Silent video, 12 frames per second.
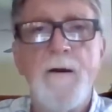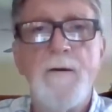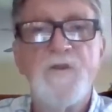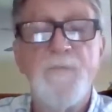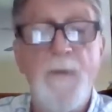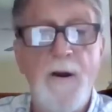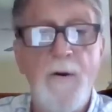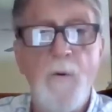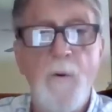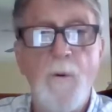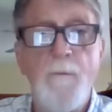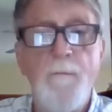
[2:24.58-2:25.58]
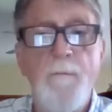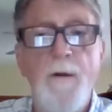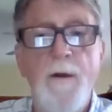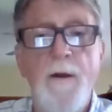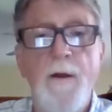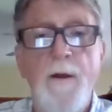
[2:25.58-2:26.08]
spinal cord.
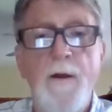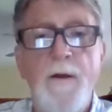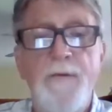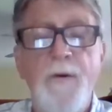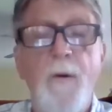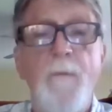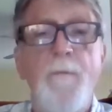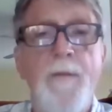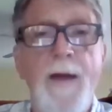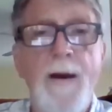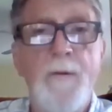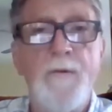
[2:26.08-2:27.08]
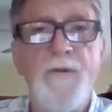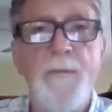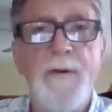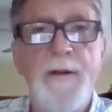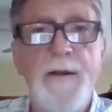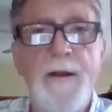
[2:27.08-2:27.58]
So that was the
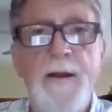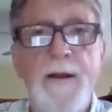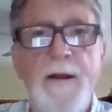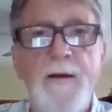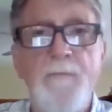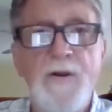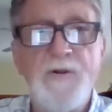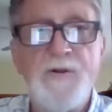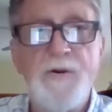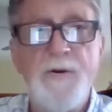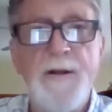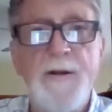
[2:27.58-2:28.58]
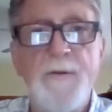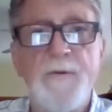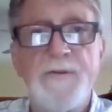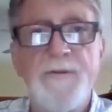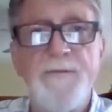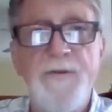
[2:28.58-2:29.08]
beginning of my journey. It
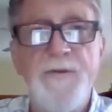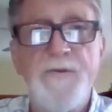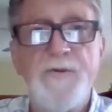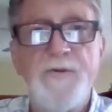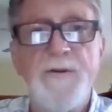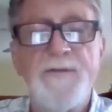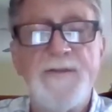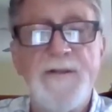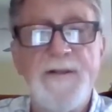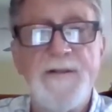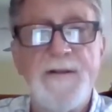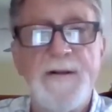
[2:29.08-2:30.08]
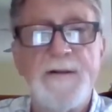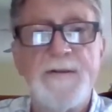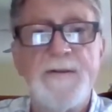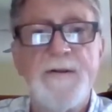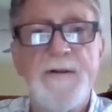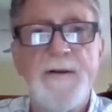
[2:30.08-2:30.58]
was a fusion of C6,
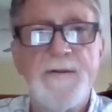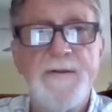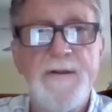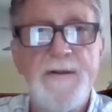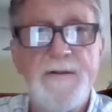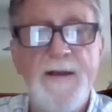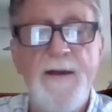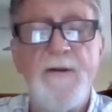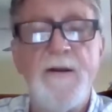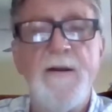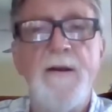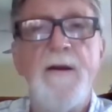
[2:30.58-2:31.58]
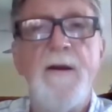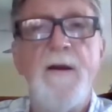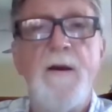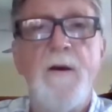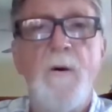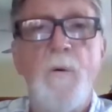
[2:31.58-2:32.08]
C7,
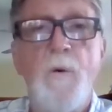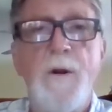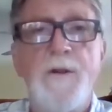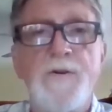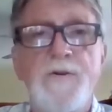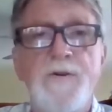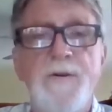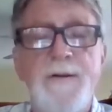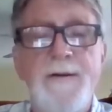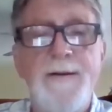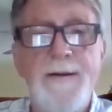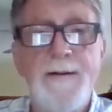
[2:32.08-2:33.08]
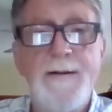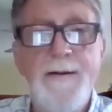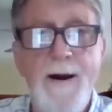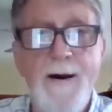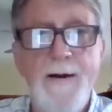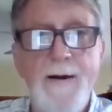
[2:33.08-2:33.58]
which did
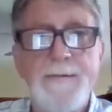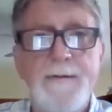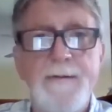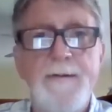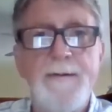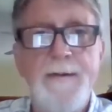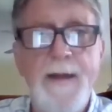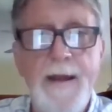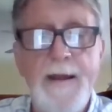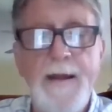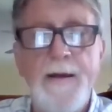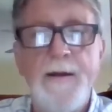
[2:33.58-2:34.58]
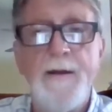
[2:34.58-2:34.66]
not take